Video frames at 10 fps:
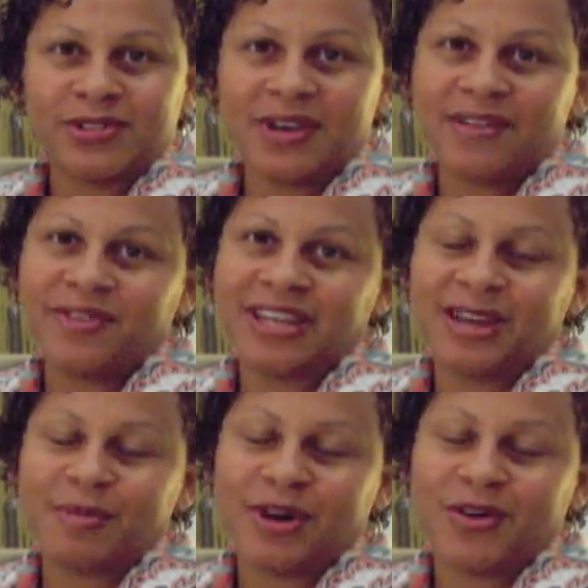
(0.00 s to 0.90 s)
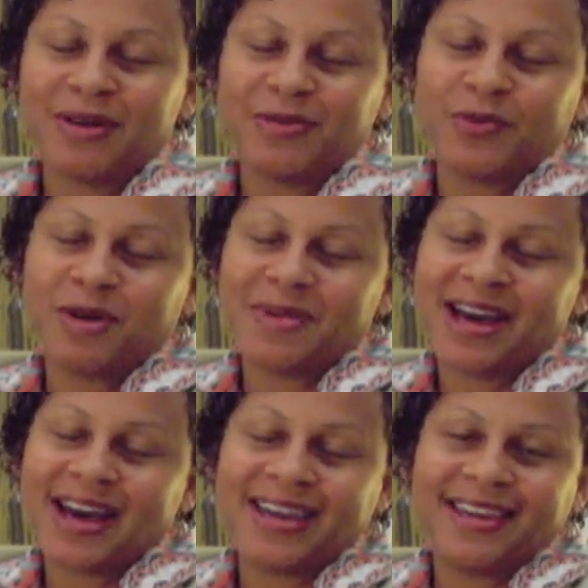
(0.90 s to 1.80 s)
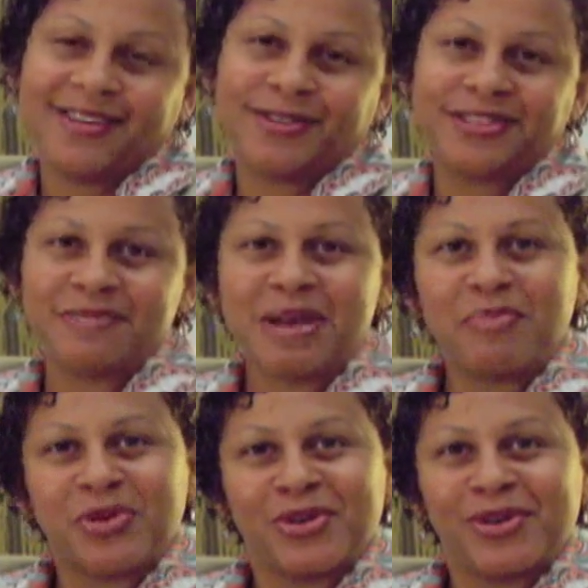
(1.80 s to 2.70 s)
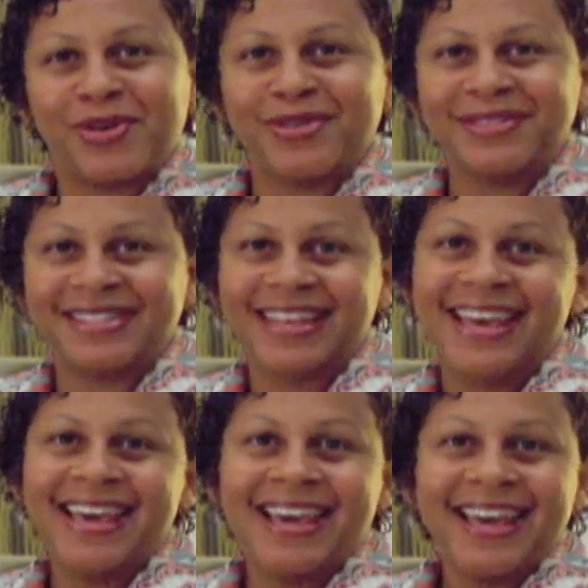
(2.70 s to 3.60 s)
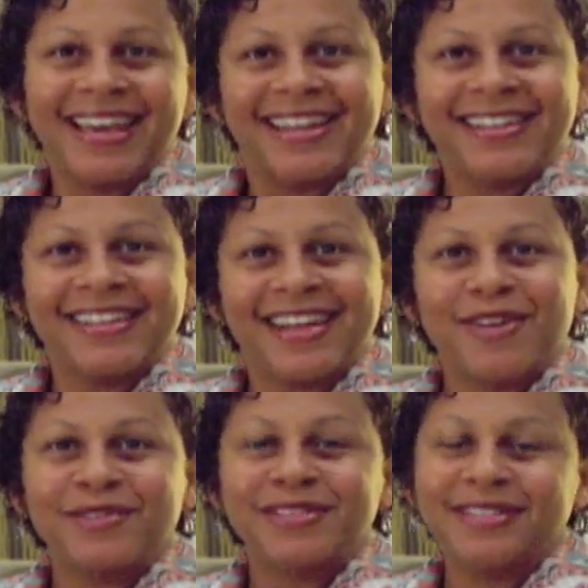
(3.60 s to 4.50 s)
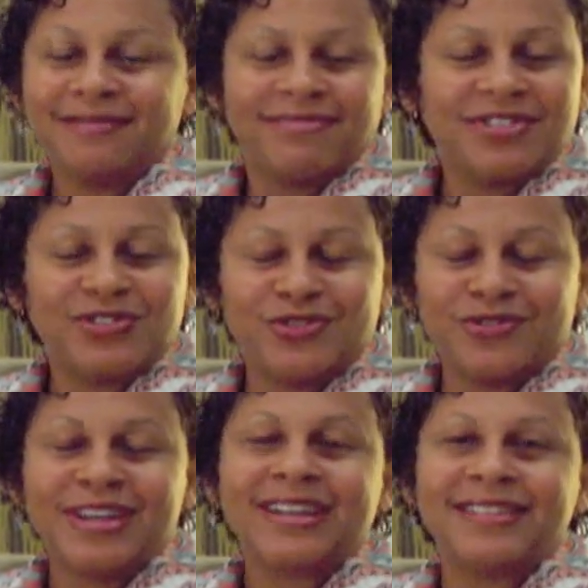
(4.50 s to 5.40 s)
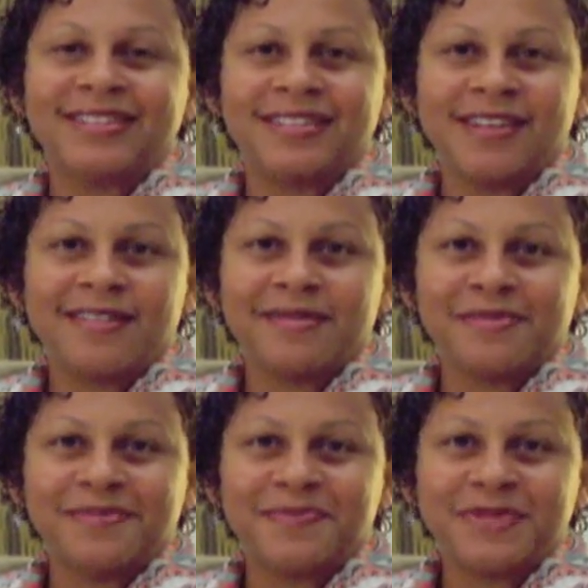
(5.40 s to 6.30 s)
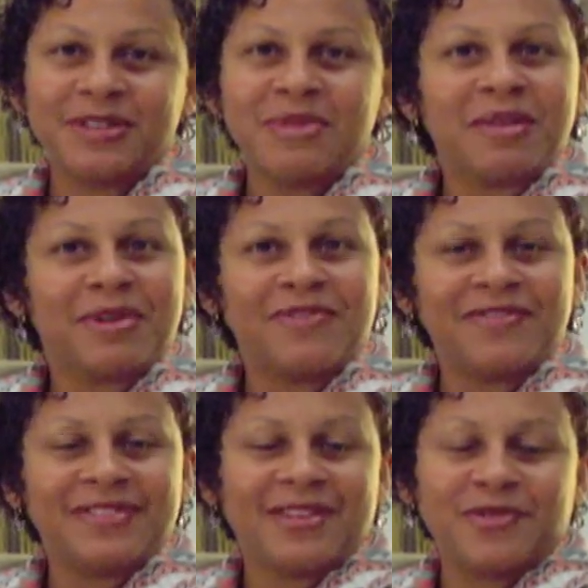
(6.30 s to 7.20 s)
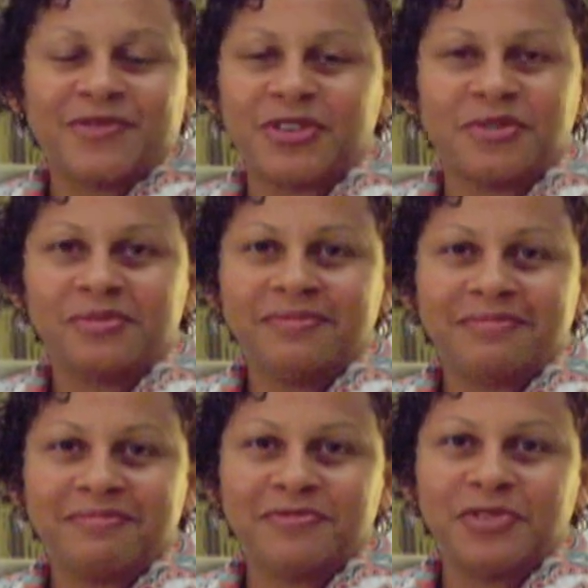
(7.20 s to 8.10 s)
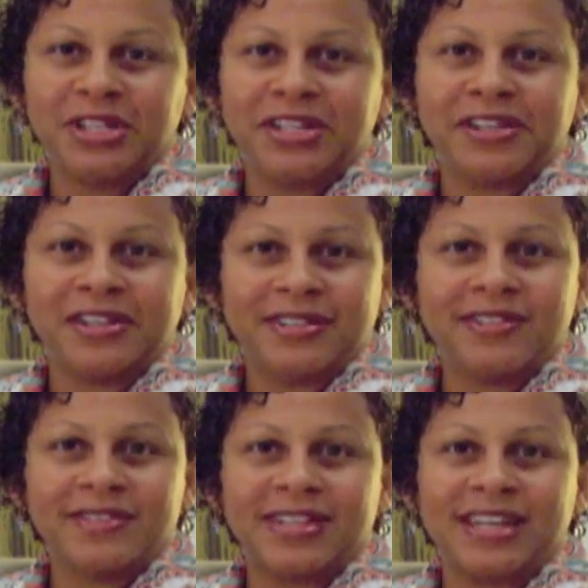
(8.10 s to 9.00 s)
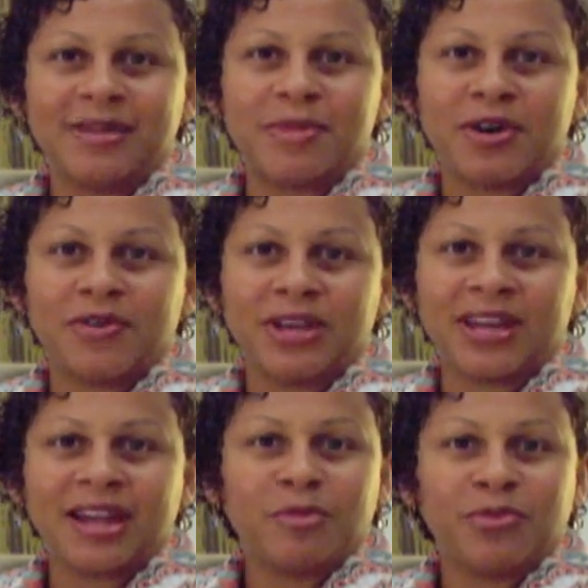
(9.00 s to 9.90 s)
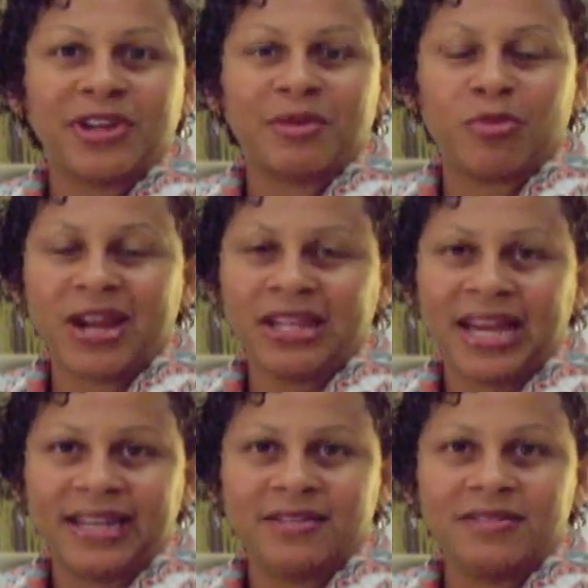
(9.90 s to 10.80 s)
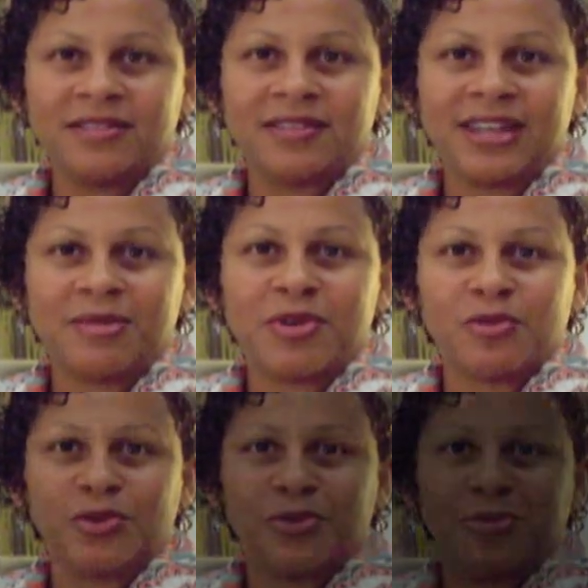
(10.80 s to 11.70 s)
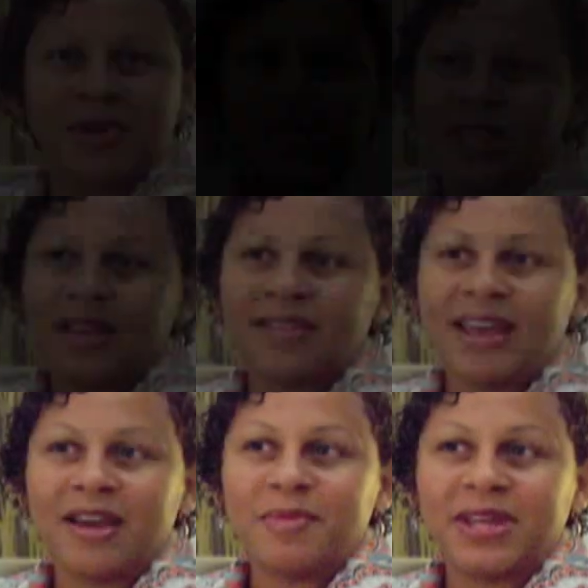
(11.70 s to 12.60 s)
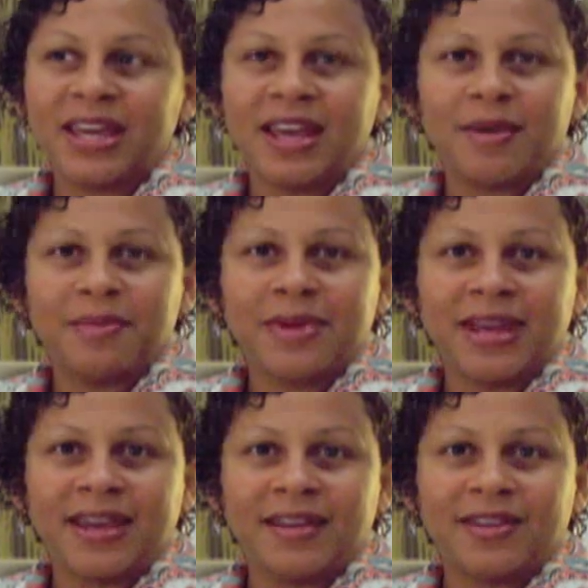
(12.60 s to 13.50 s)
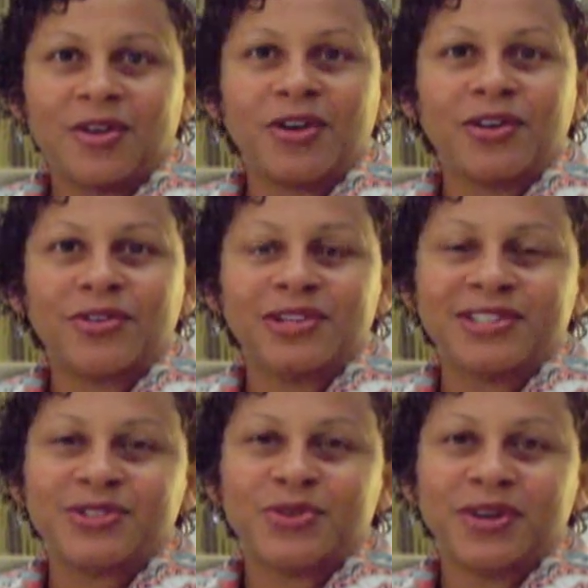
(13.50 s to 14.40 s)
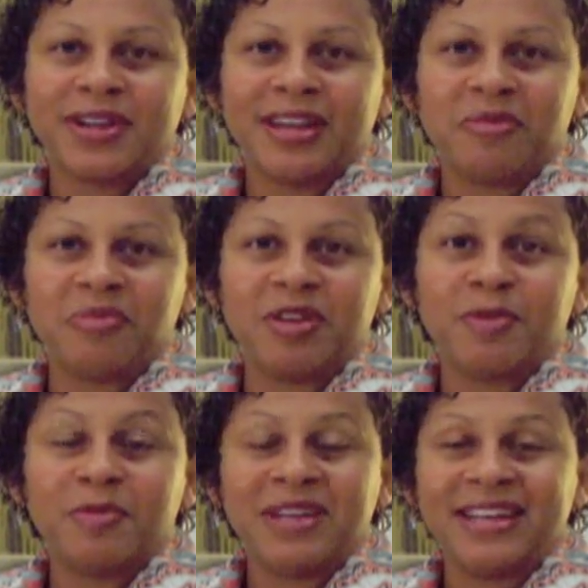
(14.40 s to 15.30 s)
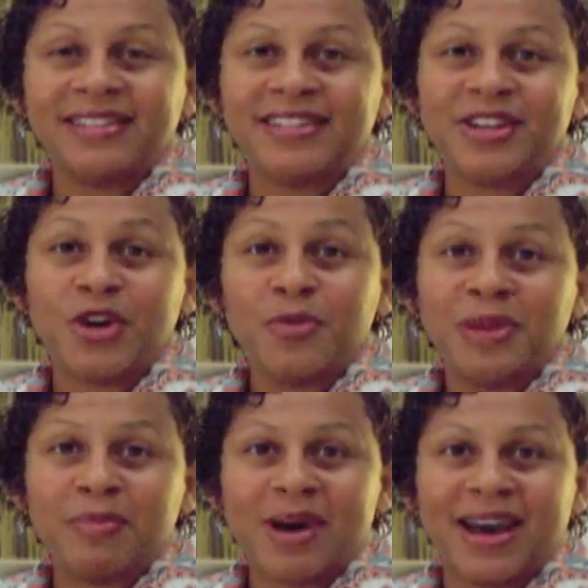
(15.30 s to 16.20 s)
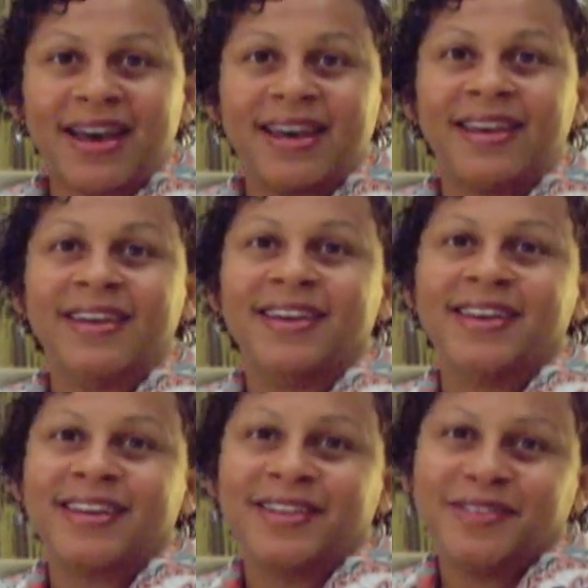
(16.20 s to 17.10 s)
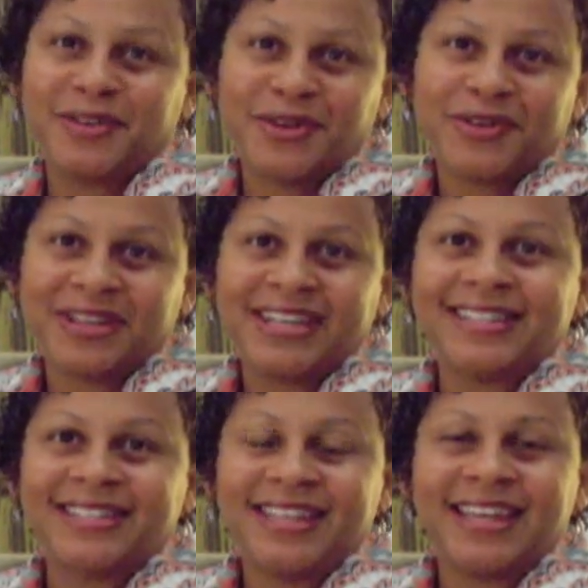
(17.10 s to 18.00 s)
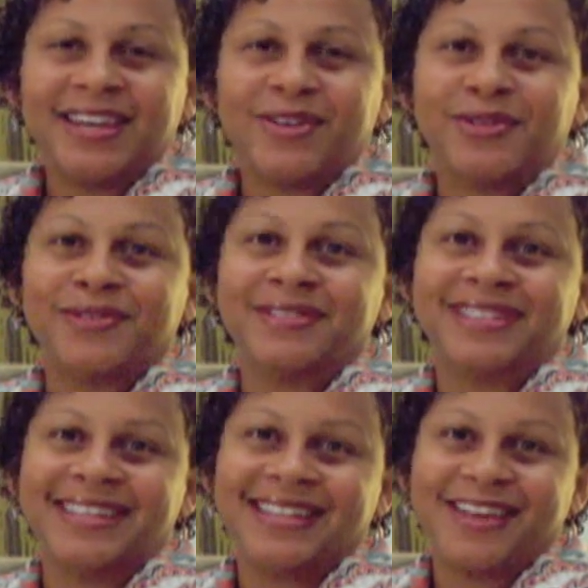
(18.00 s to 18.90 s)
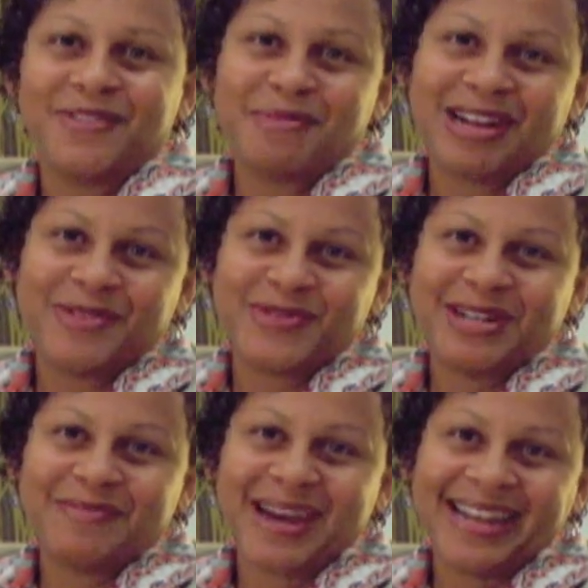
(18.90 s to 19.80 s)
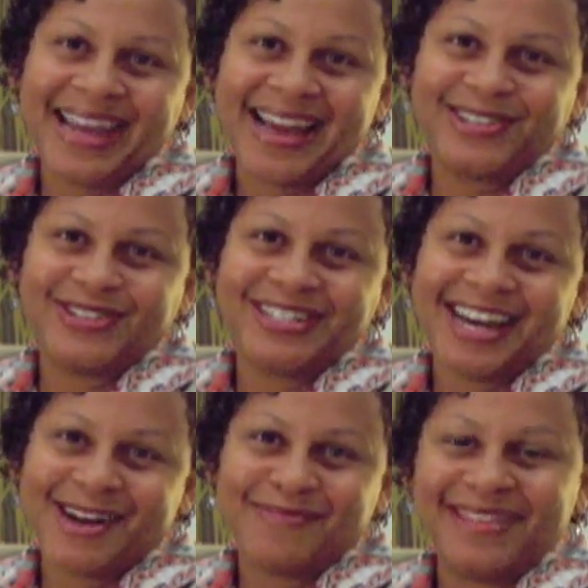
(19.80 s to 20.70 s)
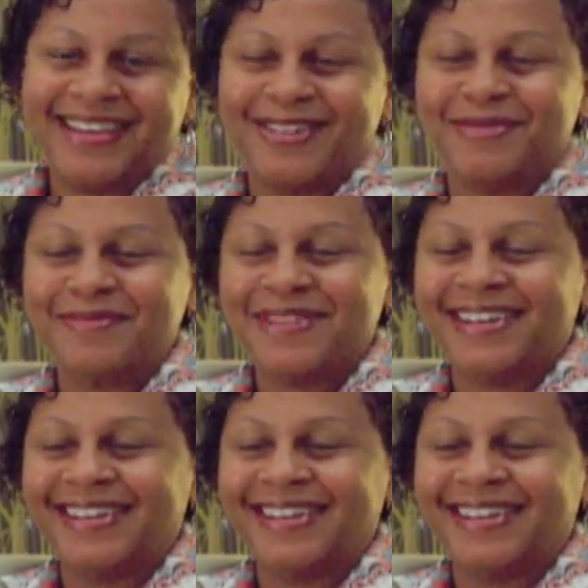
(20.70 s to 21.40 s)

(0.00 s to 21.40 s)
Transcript: So every chemo I would wear my high heels and my pearls, and I would just dress to make myself feel really good during chemo and kind of bring a bright light to the chemo room. And that became an ongoing story, and people began to know me by the girl that gets the heels, and everybody wanted my dad to adopt them.